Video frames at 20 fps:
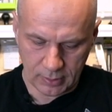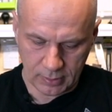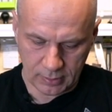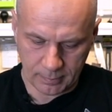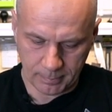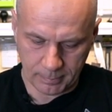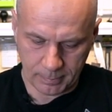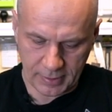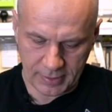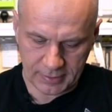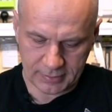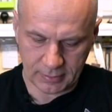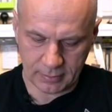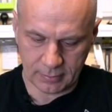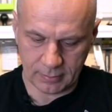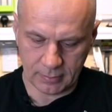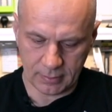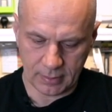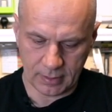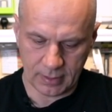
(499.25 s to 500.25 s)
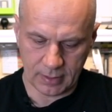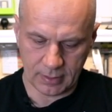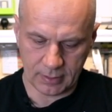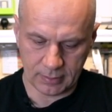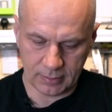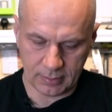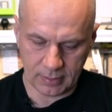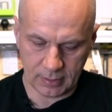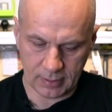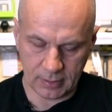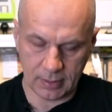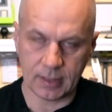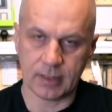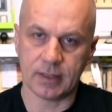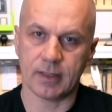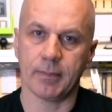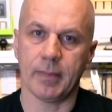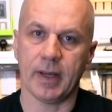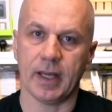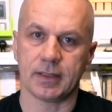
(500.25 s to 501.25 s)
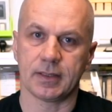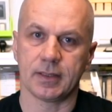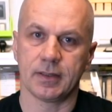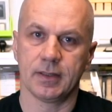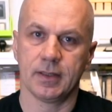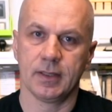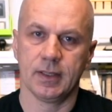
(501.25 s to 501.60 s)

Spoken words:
the platen and the bed.